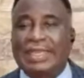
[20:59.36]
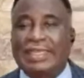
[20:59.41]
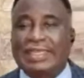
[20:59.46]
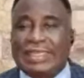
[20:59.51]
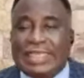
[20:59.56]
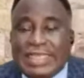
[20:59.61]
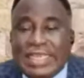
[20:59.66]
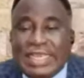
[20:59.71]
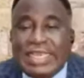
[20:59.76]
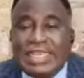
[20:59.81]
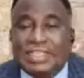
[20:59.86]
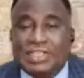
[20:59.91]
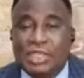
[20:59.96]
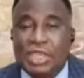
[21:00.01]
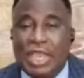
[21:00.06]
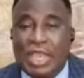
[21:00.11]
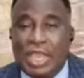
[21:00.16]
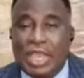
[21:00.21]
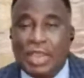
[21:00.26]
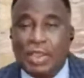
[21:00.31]
at
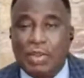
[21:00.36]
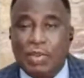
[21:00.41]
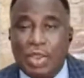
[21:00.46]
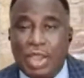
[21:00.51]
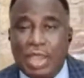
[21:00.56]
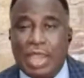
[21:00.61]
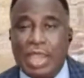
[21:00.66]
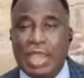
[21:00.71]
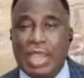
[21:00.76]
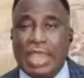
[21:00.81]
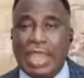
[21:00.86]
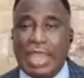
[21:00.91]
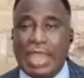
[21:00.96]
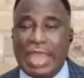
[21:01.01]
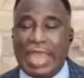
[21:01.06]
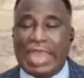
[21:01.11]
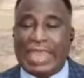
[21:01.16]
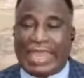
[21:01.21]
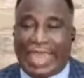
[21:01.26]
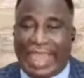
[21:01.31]
each
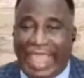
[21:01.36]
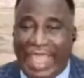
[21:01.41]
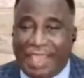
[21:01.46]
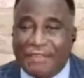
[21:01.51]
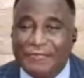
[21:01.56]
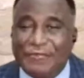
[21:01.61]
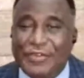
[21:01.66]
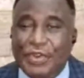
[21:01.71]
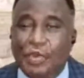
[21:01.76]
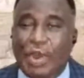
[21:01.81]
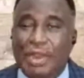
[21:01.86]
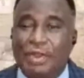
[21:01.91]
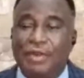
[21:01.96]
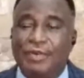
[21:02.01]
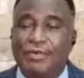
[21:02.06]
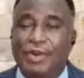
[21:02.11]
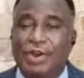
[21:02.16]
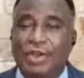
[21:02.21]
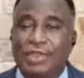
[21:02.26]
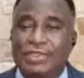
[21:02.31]
and every one
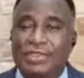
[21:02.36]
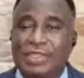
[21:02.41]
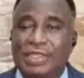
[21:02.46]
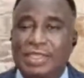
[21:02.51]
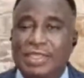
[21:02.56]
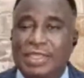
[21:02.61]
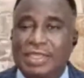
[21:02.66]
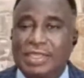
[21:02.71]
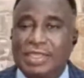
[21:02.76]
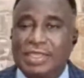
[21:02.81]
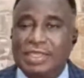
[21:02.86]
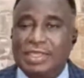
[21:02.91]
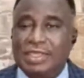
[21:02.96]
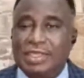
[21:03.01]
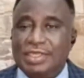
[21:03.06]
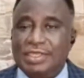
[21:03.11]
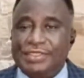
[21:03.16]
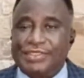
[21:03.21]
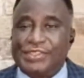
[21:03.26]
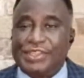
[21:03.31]
of us
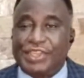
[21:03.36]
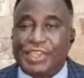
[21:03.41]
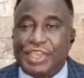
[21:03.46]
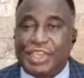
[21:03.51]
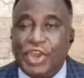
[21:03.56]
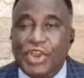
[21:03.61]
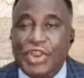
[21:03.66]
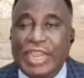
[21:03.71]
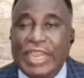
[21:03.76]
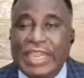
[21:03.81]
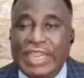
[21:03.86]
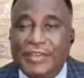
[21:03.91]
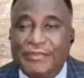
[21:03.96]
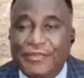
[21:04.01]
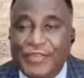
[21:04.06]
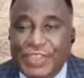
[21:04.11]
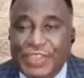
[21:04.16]
securing the